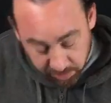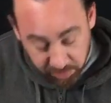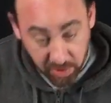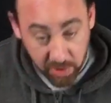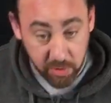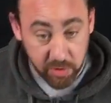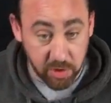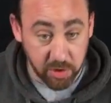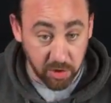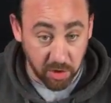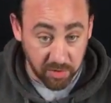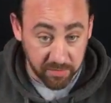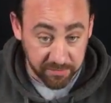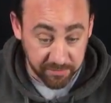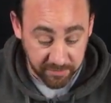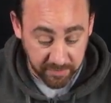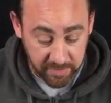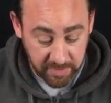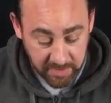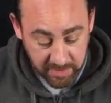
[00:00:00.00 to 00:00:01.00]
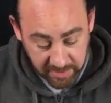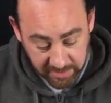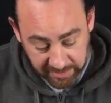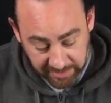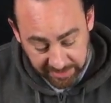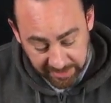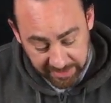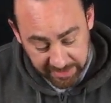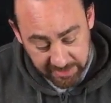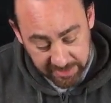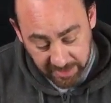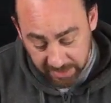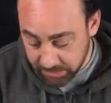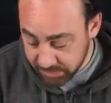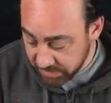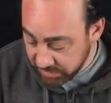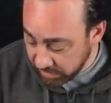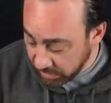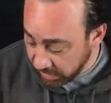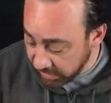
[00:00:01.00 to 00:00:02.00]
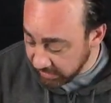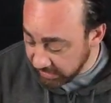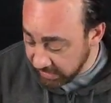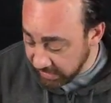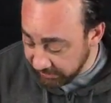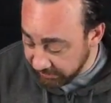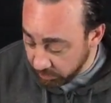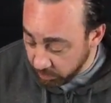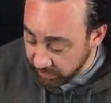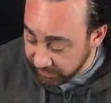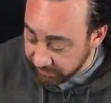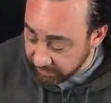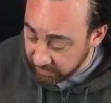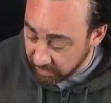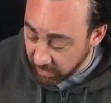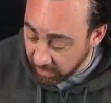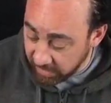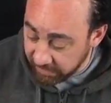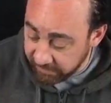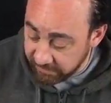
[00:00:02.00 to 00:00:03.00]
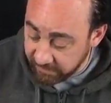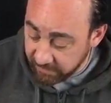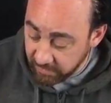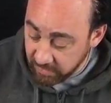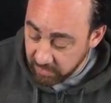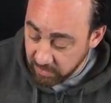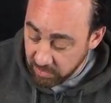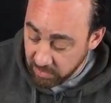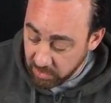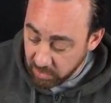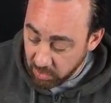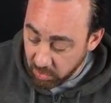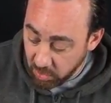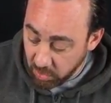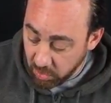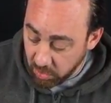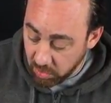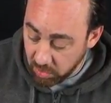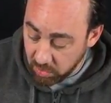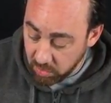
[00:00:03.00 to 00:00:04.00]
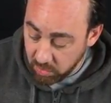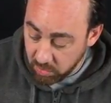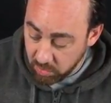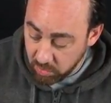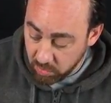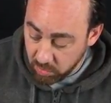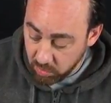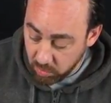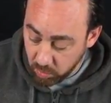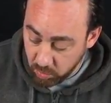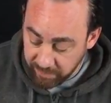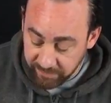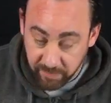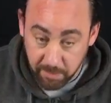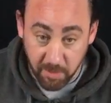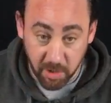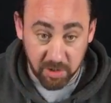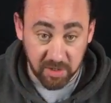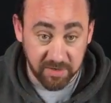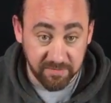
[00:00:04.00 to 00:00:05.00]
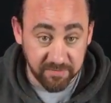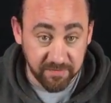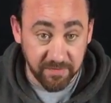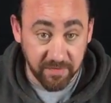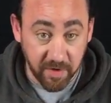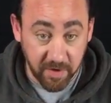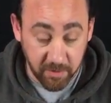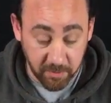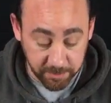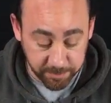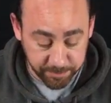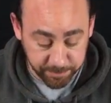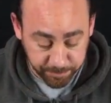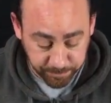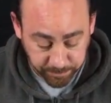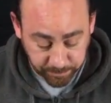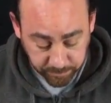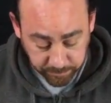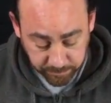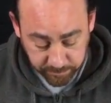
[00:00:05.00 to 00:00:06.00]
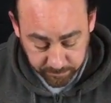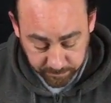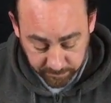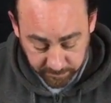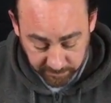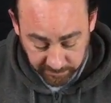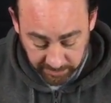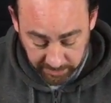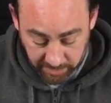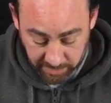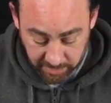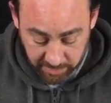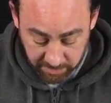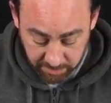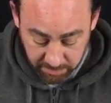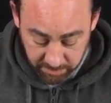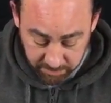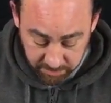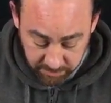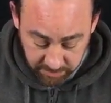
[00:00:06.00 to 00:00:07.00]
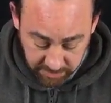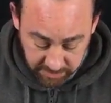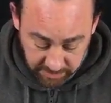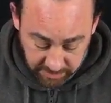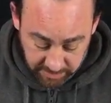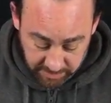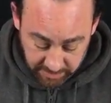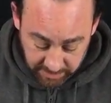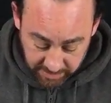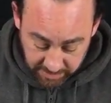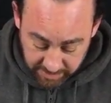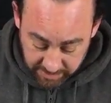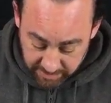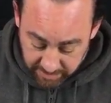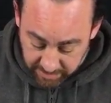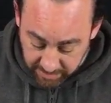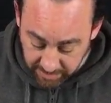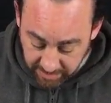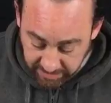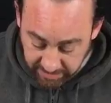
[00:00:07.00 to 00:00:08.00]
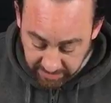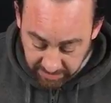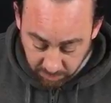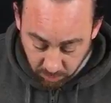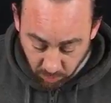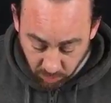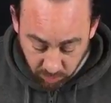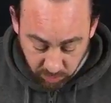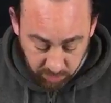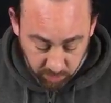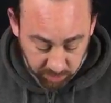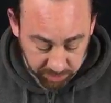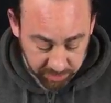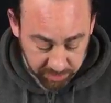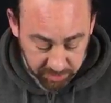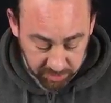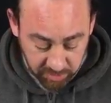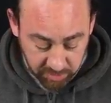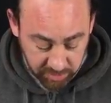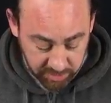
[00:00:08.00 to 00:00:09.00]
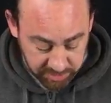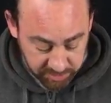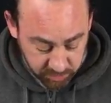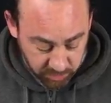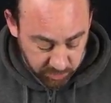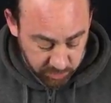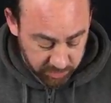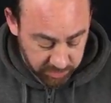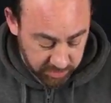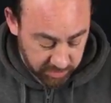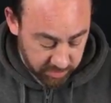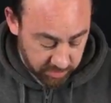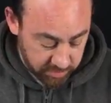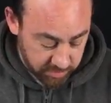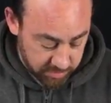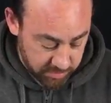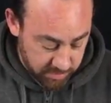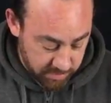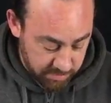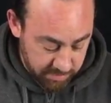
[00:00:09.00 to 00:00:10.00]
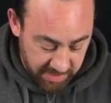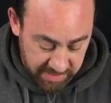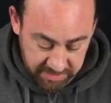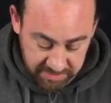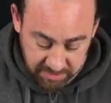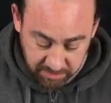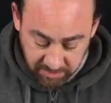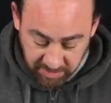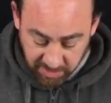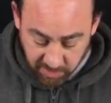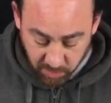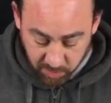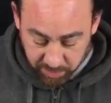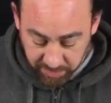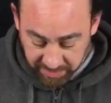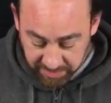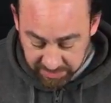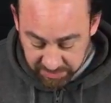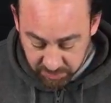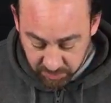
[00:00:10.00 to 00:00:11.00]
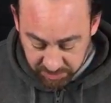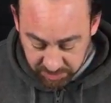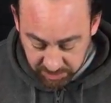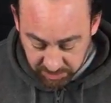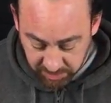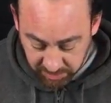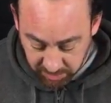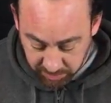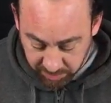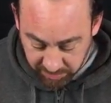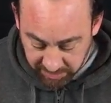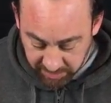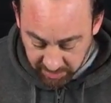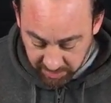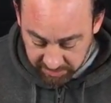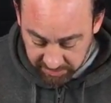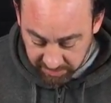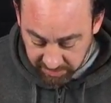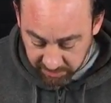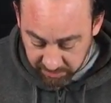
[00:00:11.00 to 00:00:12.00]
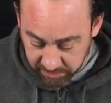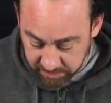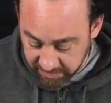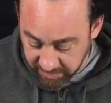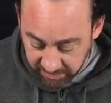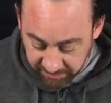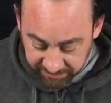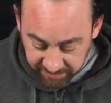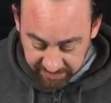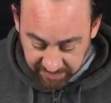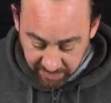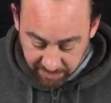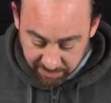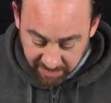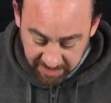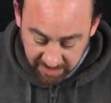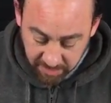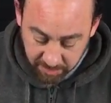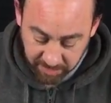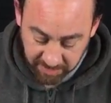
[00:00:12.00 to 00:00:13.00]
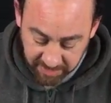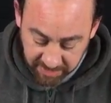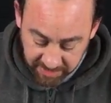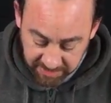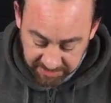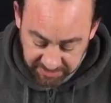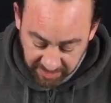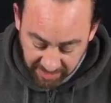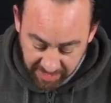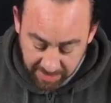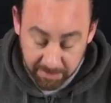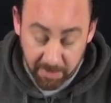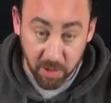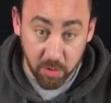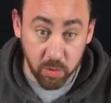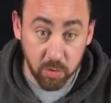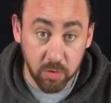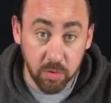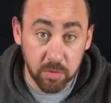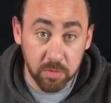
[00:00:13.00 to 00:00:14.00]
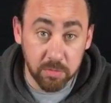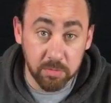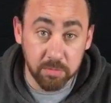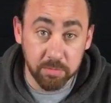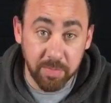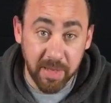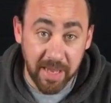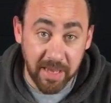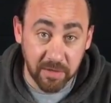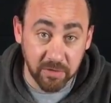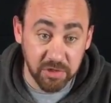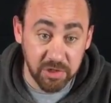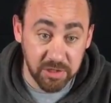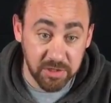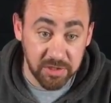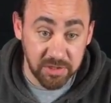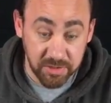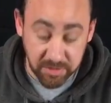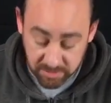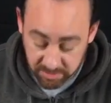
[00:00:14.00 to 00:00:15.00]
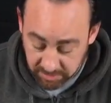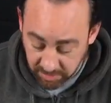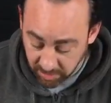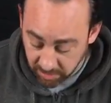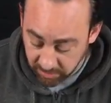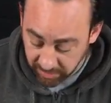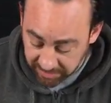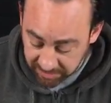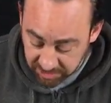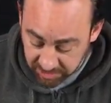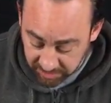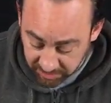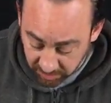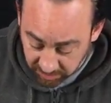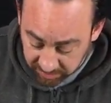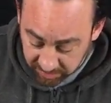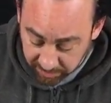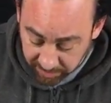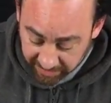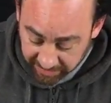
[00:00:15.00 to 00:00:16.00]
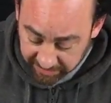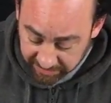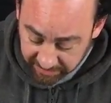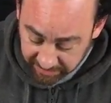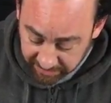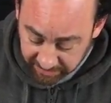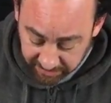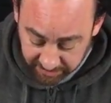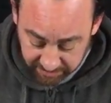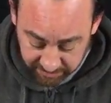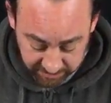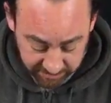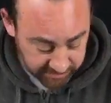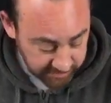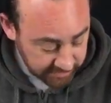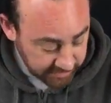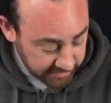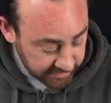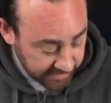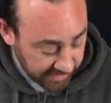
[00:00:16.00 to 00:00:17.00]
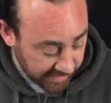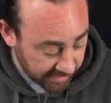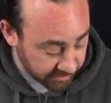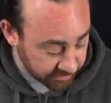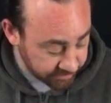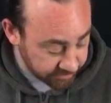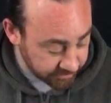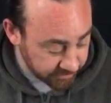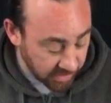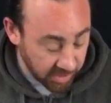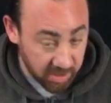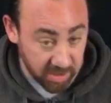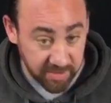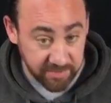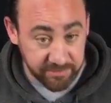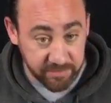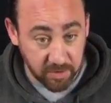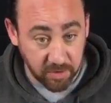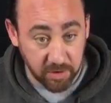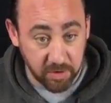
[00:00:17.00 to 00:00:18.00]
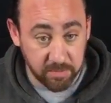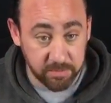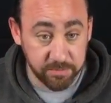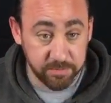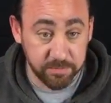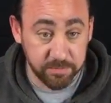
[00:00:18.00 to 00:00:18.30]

broken off, cleaned up slightly, either with a knife or with a modelling file. And then what we want to do is we want to make some little bits which are going to be, I don't know, I think they're meant to be his ammo pouches that are actually on the bandolier. Now, I've got